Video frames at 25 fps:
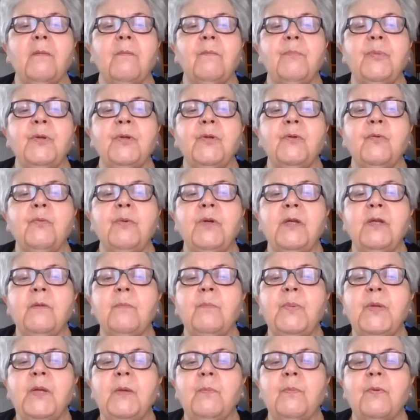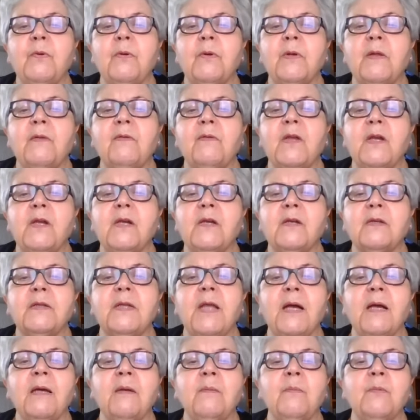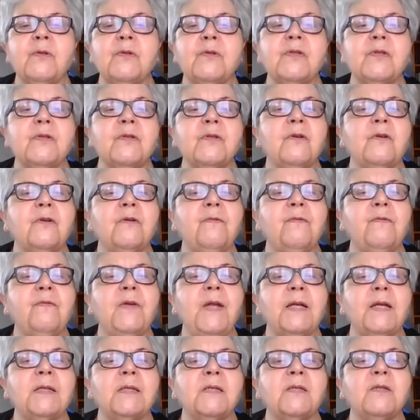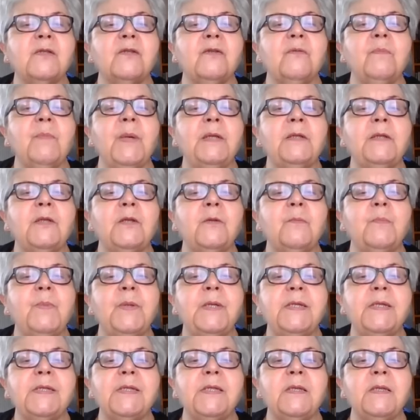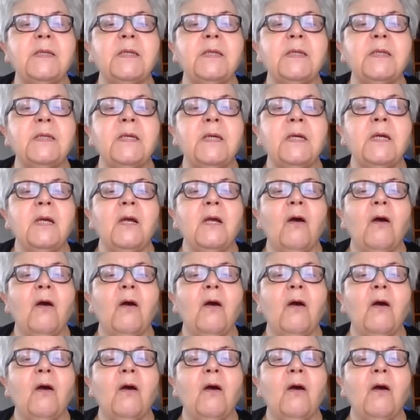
between people and their daemons reflects the multiplicity